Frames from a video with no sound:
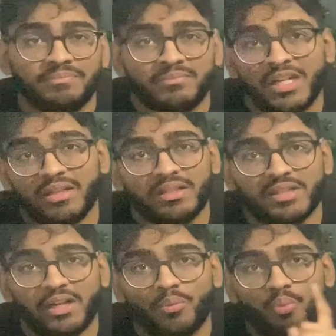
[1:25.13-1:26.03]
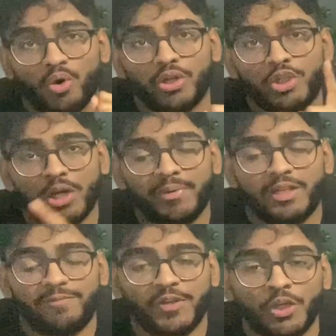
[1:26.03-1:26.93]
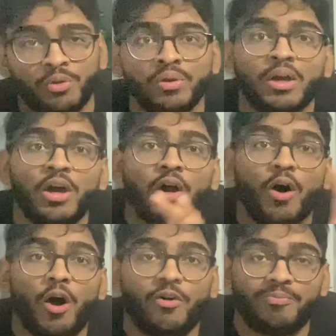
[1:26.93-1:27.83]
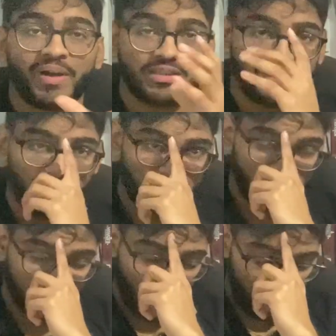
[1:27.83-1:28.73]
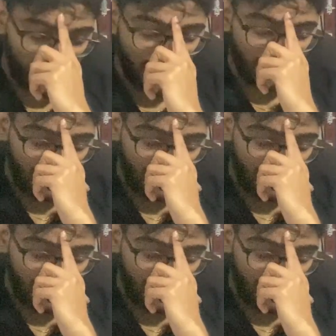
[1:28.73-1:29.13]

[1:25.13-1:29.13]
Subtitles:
there's like one dominant view of mental illness, that being